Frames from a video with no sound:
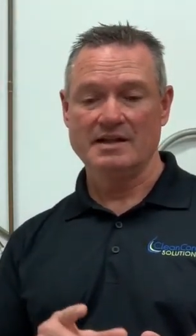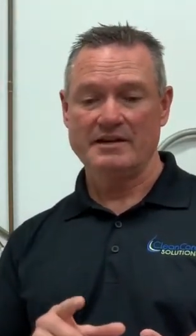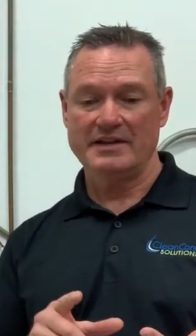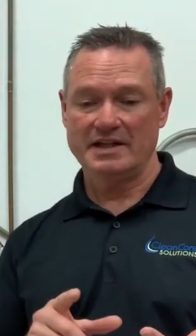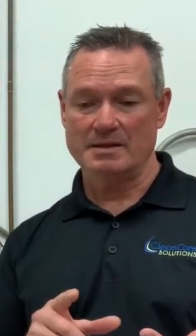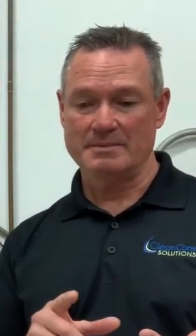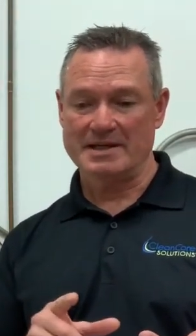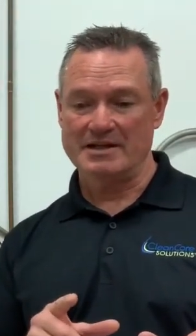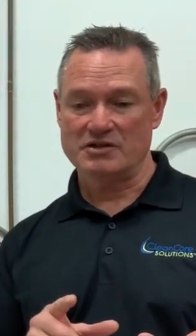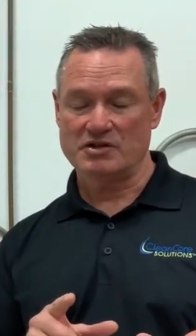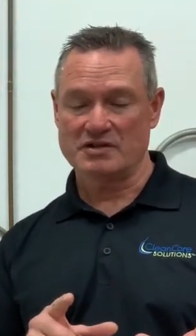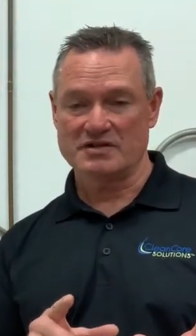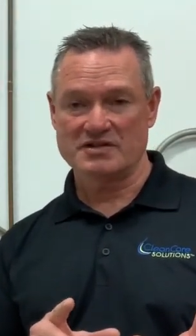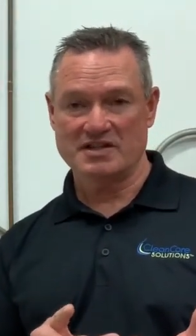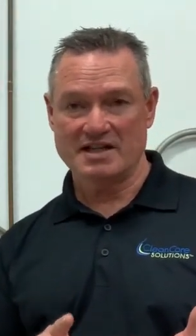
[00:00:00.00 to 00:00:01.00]
think about
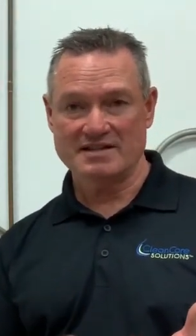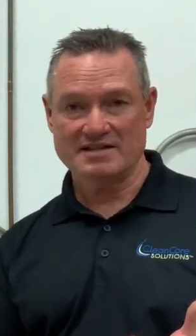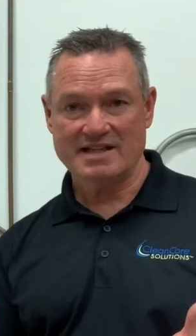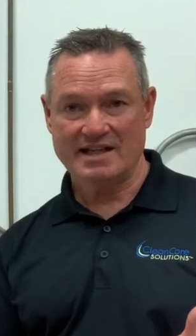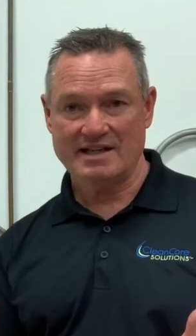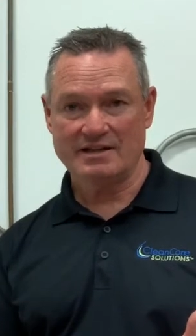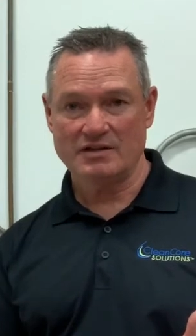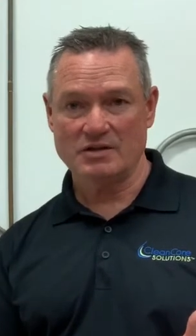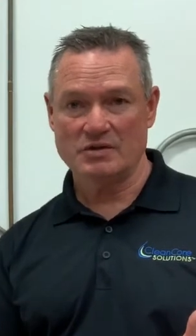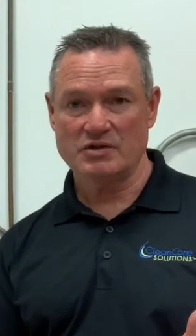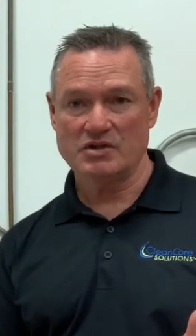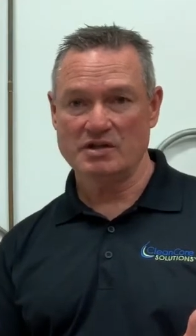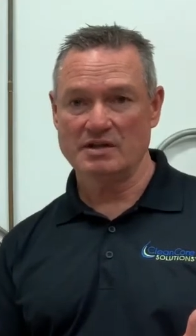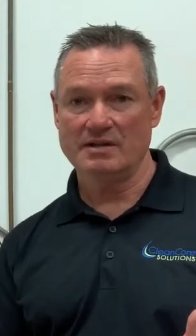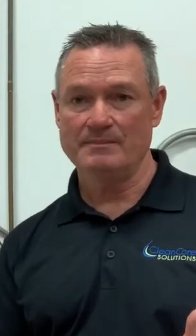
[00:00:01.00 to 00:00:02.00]
your suntan
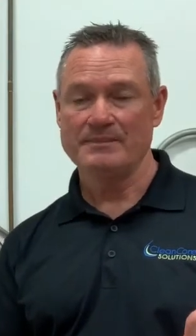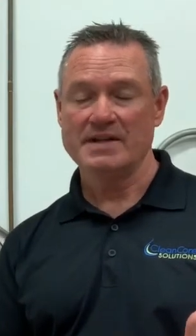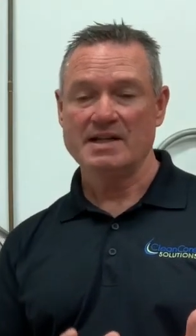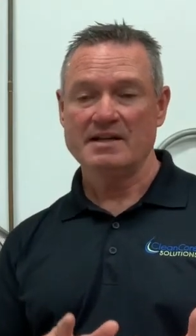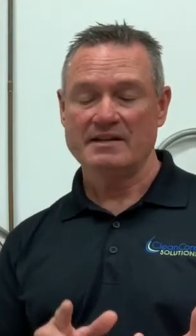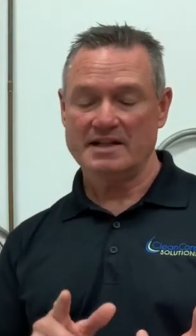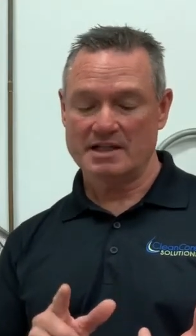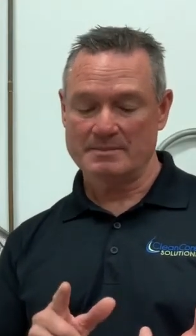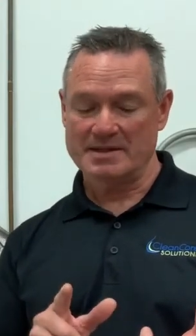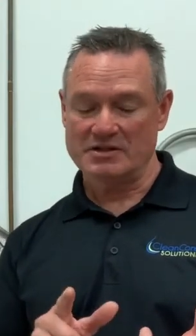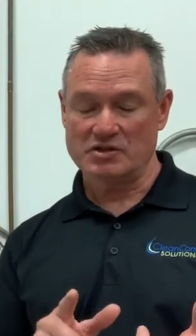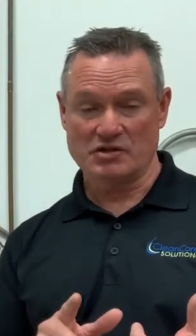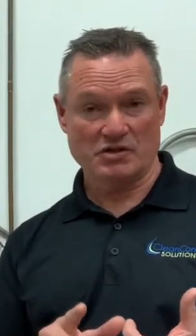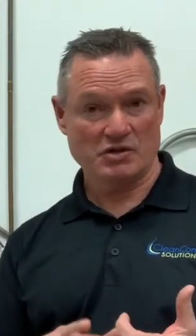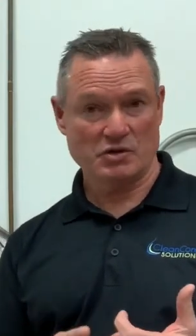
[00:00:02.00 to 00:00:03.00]
lotion, think
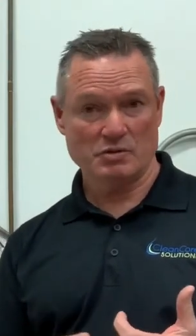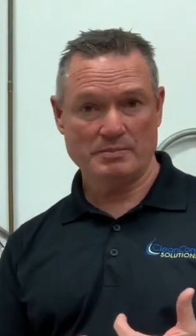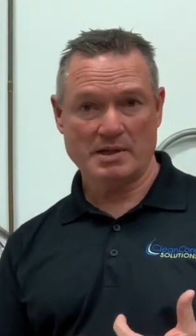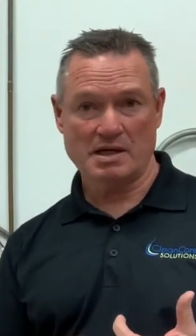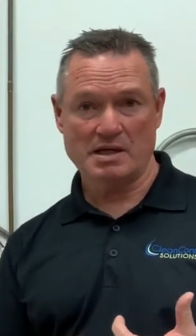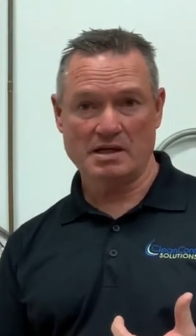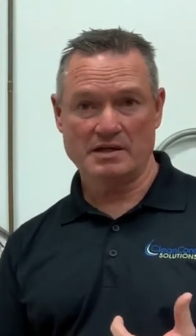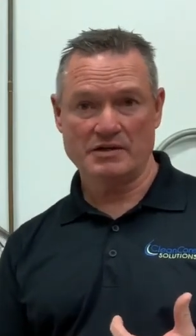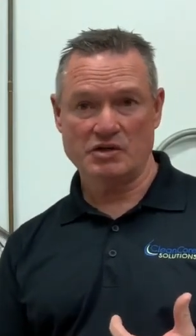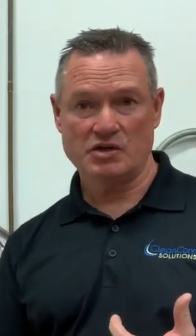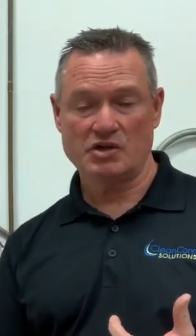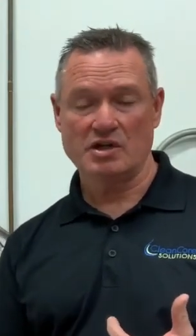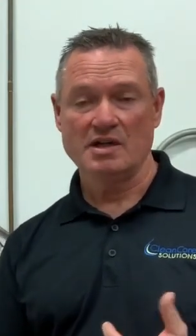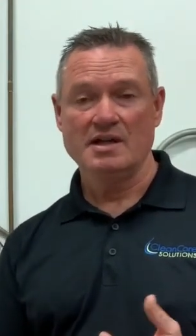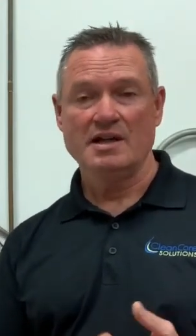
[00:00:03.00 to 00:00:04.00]
about your shoe
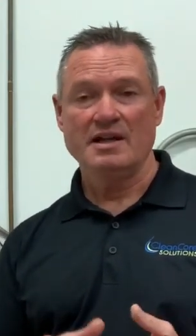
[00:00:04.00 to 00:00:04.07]
polish.